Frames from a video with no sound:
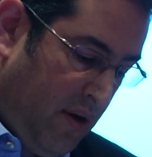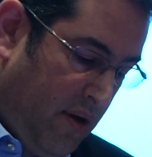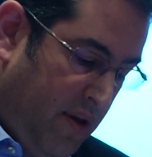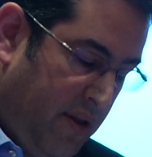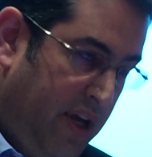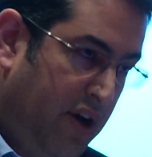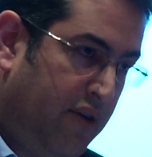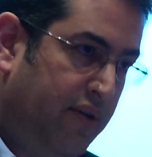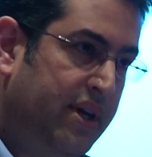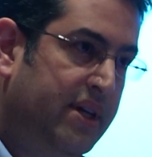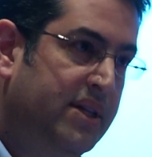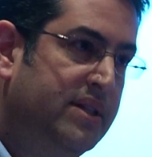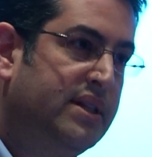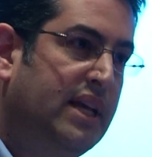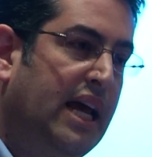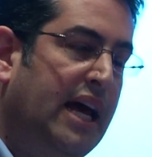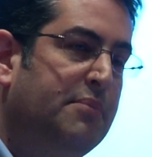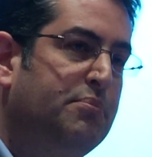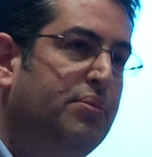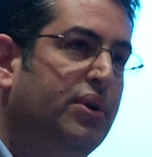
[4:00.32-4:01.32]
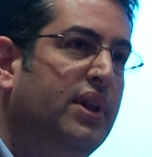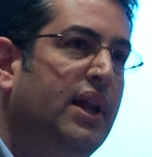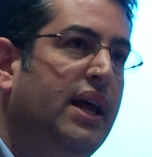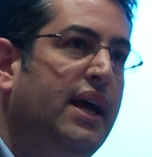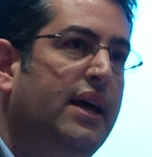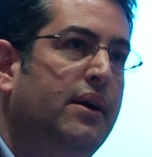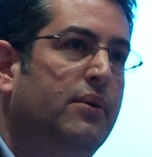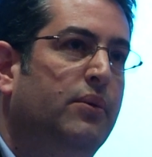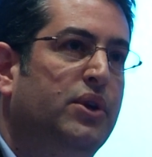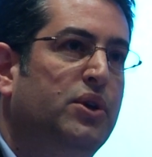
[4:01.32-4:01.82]
There is at
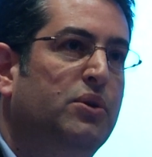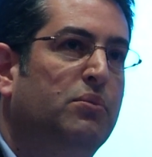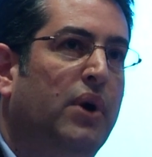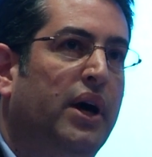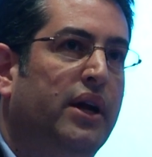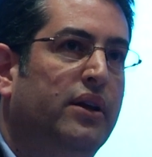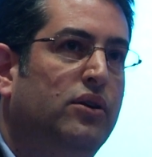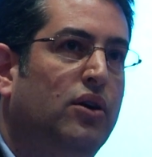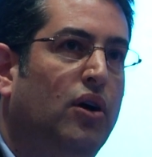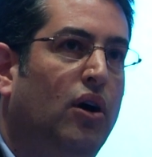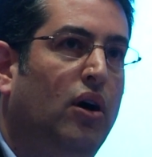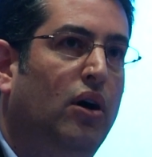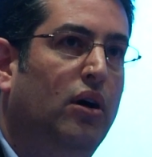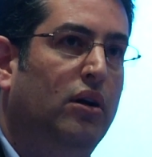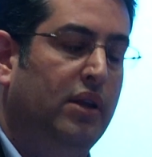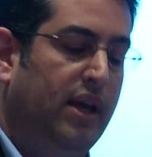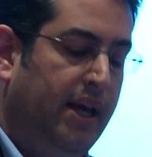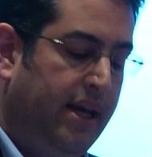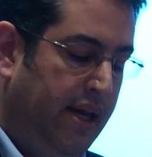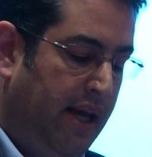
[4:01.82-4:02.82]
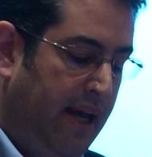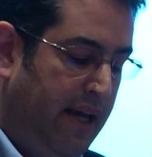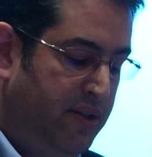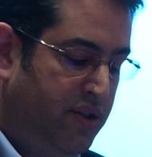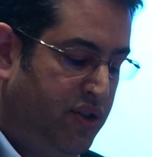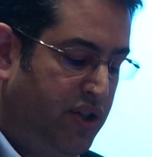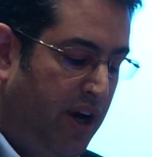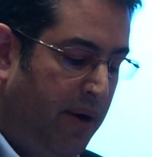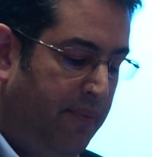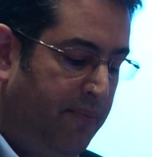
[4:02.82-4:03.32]
play what you might call a, a
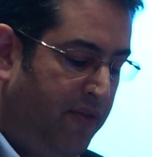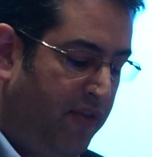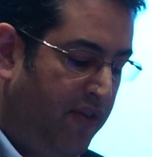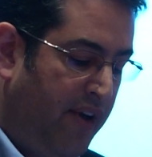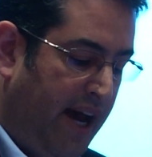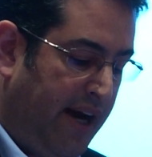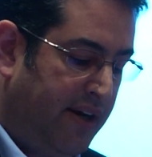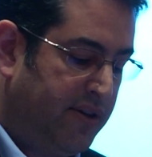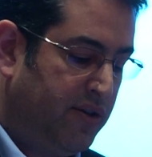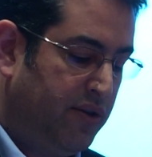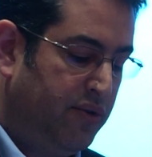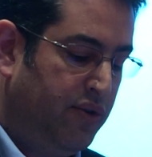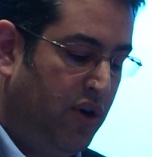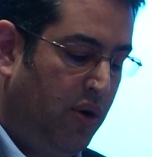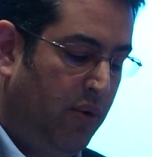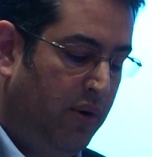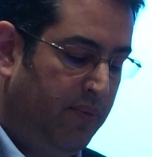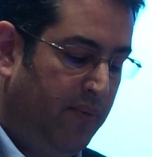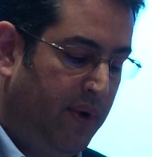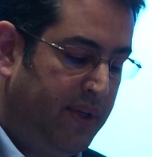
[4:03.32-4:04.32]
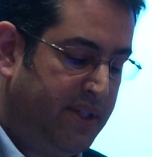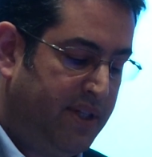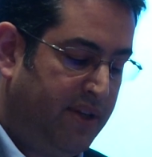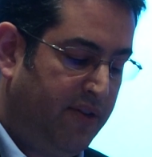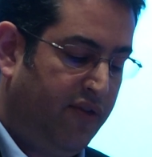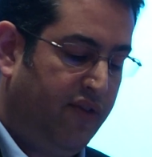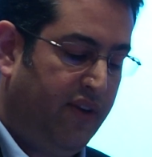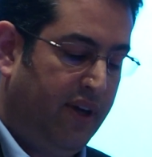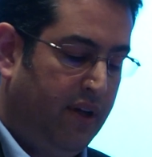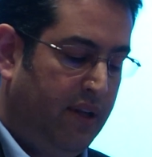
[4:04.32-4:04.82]
chump factor. No one wants to
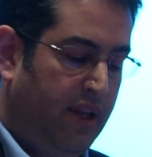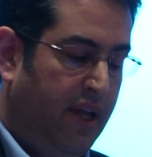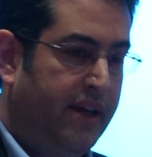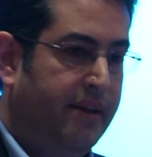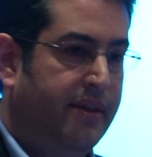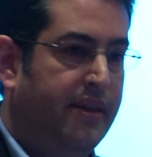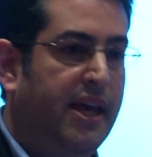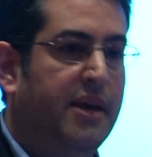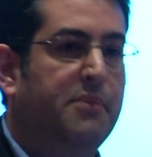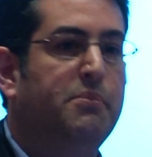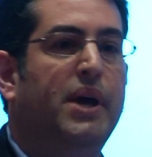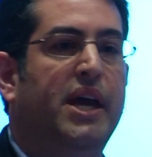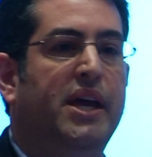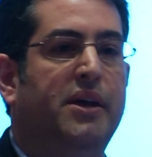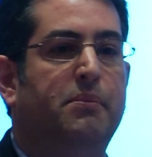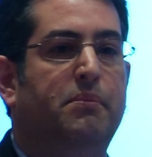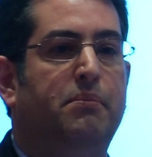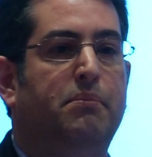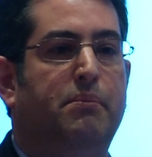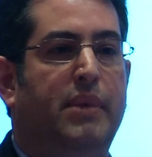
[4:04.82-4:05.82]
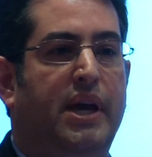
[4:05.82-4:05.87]
feel like they make,